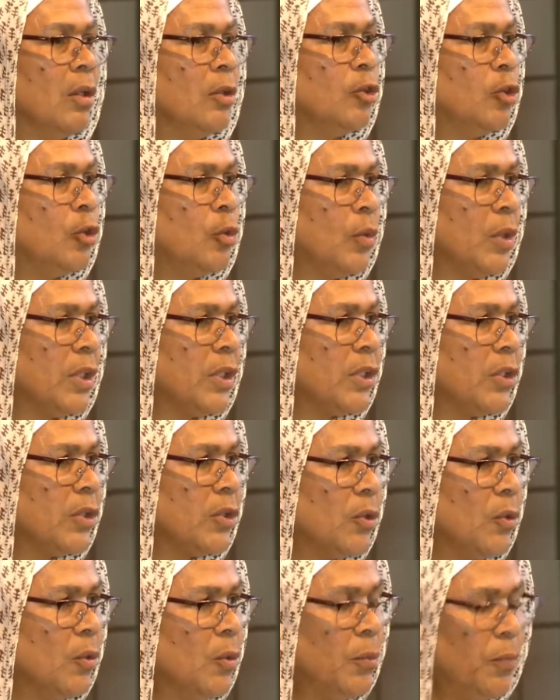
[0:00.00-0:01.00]
To
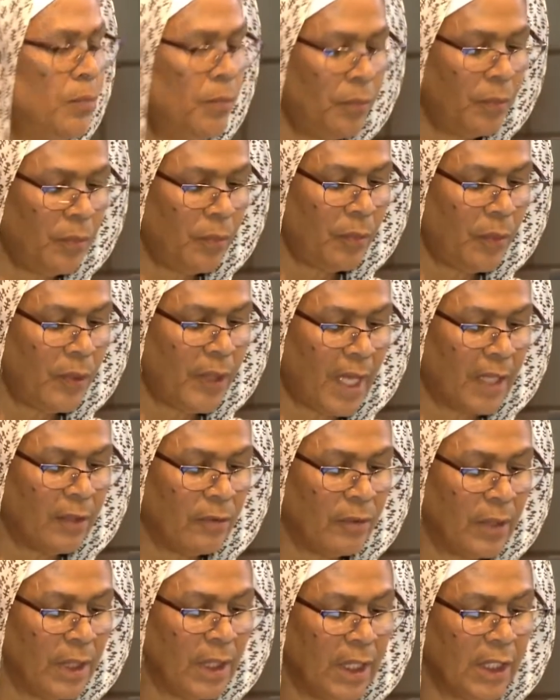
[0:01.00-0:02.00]
assume that
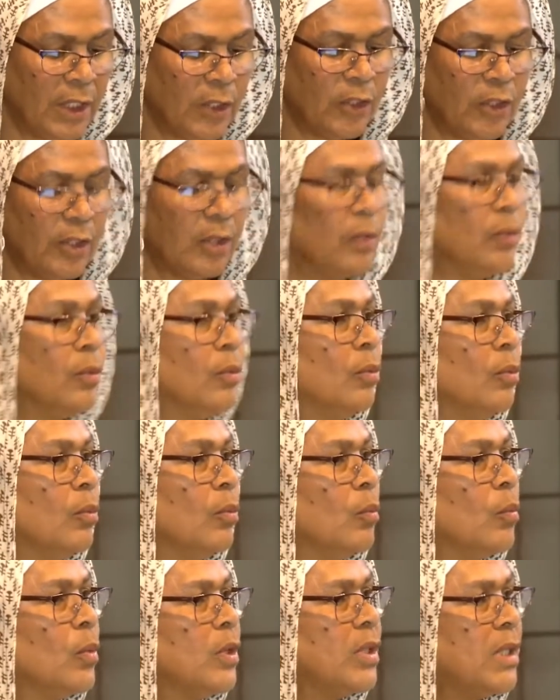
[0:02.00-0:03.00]

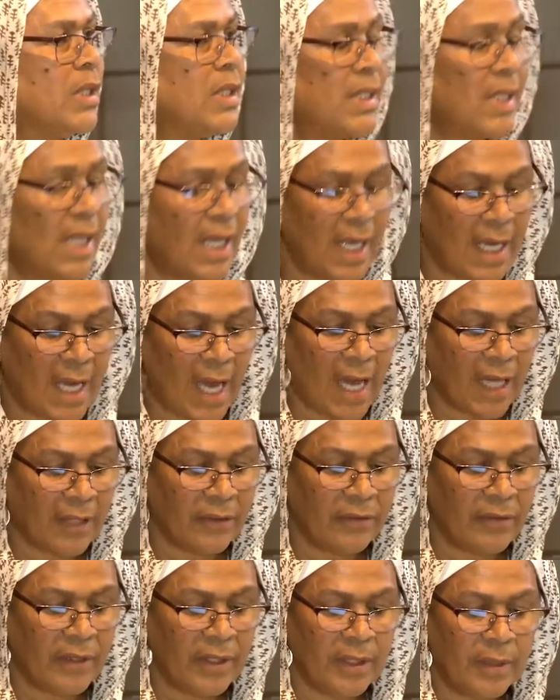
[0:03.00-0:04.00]
religion would stay out
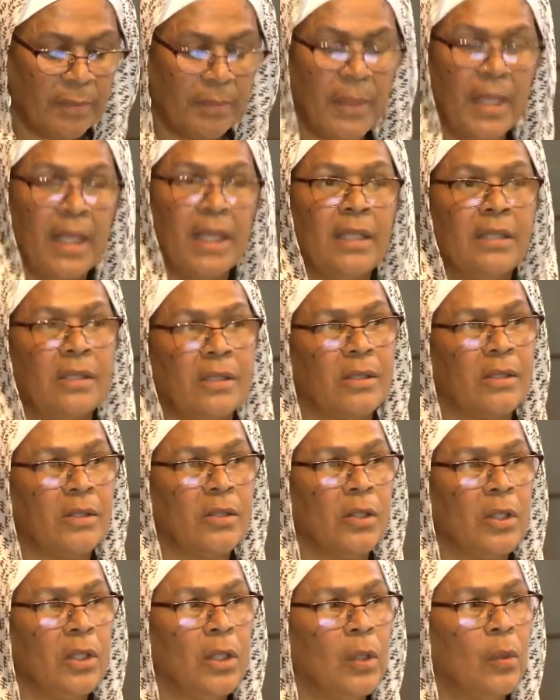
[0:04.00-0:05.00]
of the
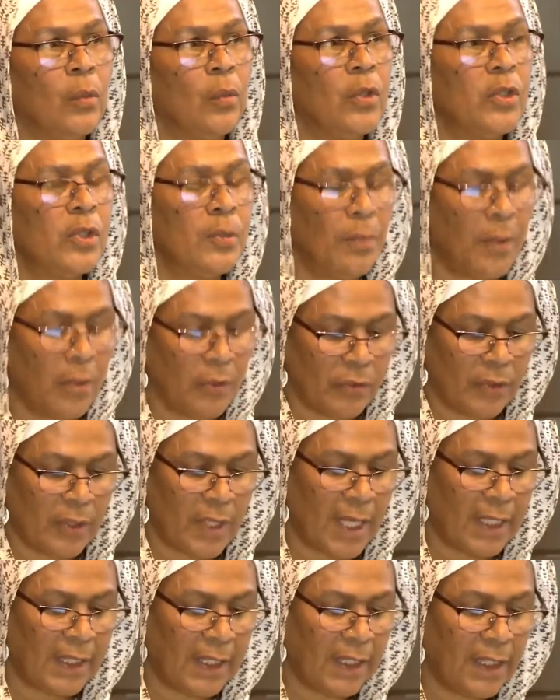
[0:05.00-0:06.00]
debates was both
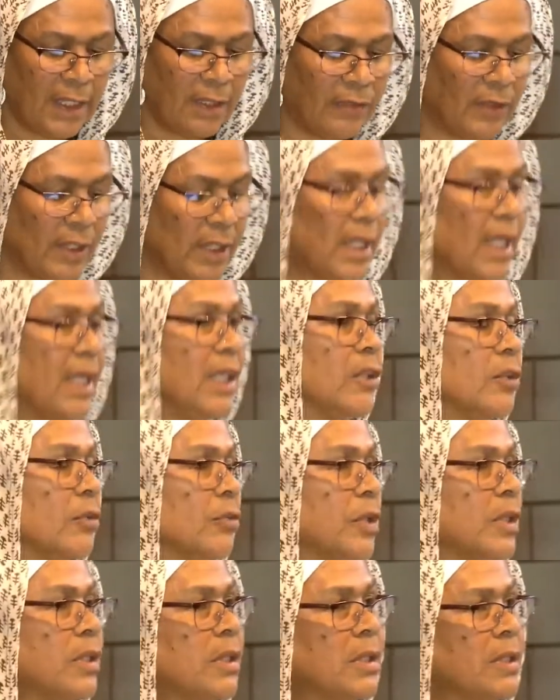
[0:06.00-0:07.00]
naive and
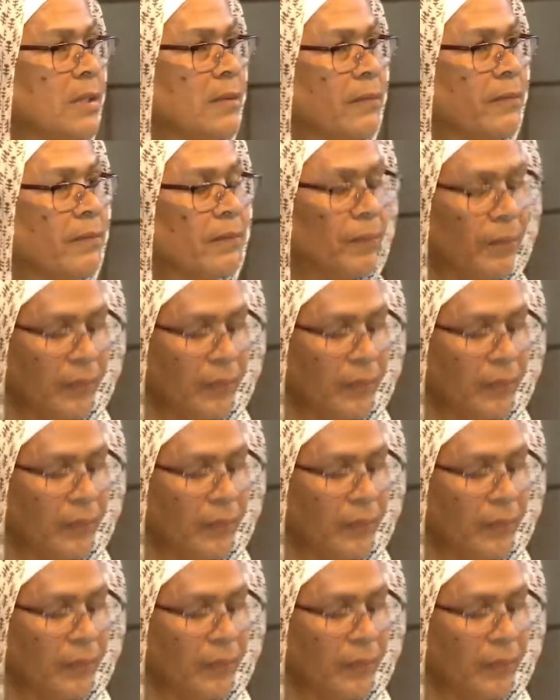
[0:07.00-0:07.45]
dangerous.